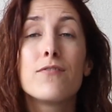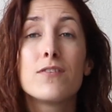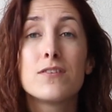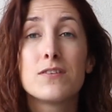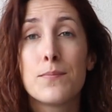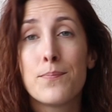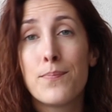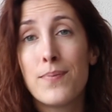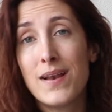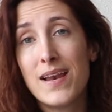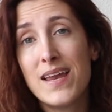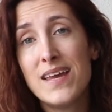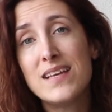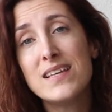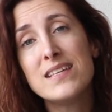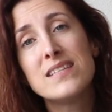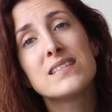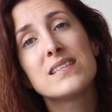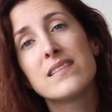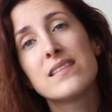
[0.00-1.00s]
for the
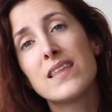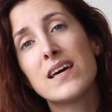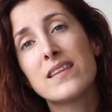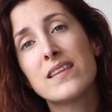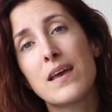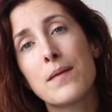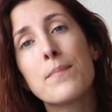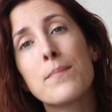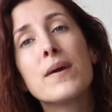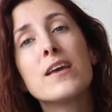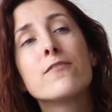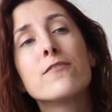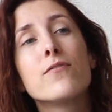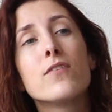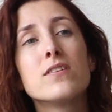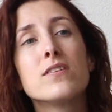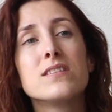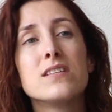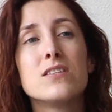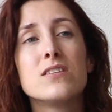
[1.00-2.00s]
playlist that I made
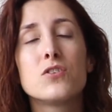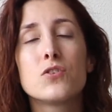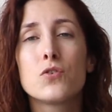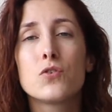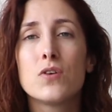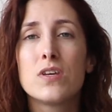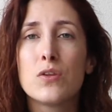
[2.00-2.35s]
for this show,